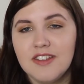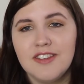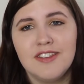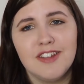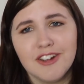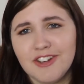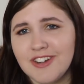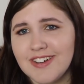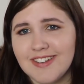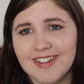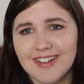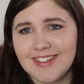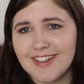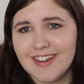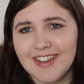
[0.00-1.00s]
such a
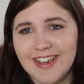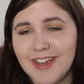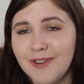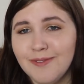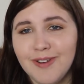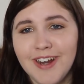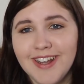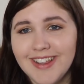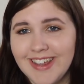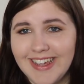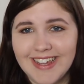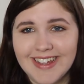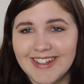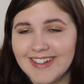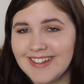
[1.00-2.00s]
necessity. It really
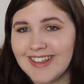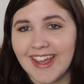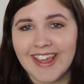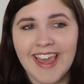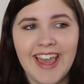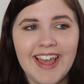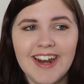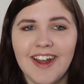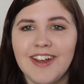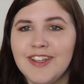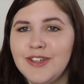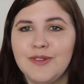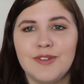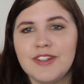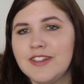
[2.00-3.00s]
is. I cannot
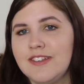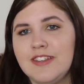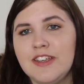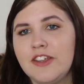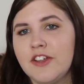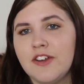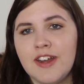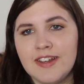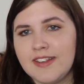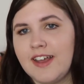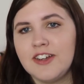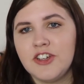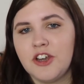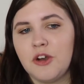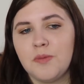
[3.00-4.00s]
use concealer as
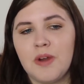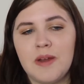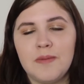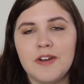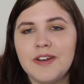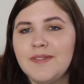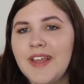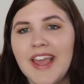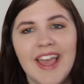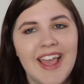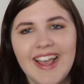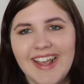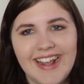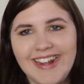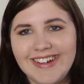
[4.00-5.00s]
eyeshadow primer.
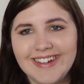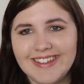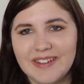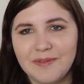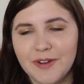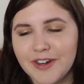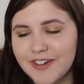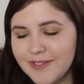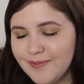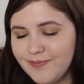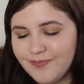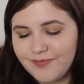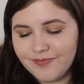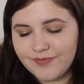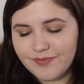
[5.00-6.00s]
It doesn't work.
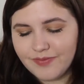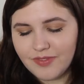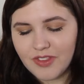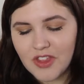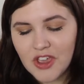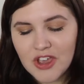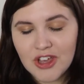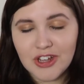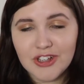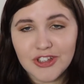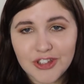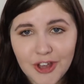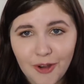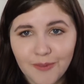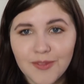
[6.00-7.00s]

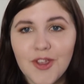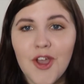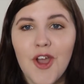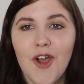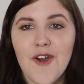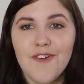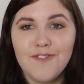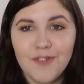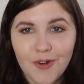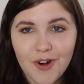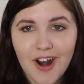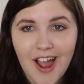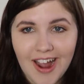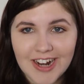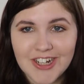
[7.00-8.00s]
So,
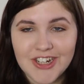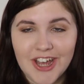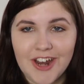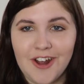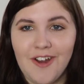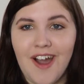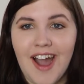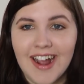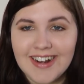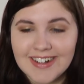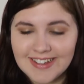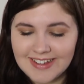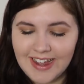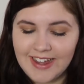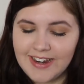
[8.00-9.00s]
for eyeshadow, I
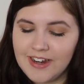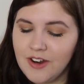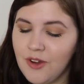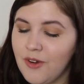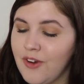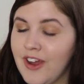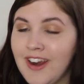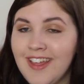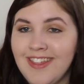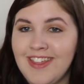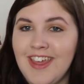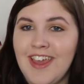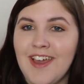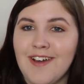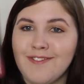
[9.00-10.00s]
decided on
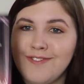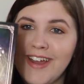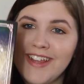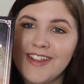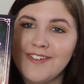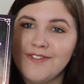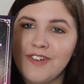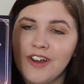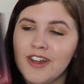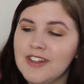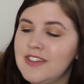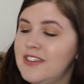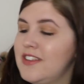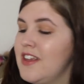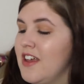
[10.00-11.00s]
the Violet
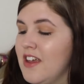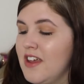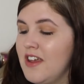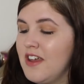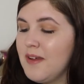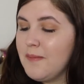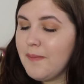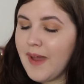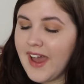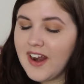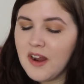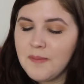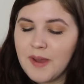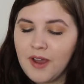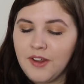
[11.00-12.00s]
Voss
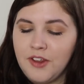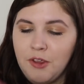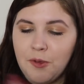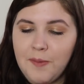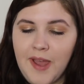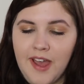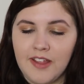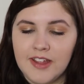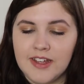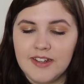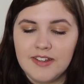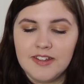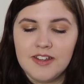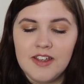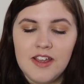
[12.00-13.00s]
Matte About You
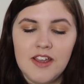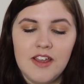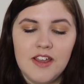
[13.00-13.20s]
palette.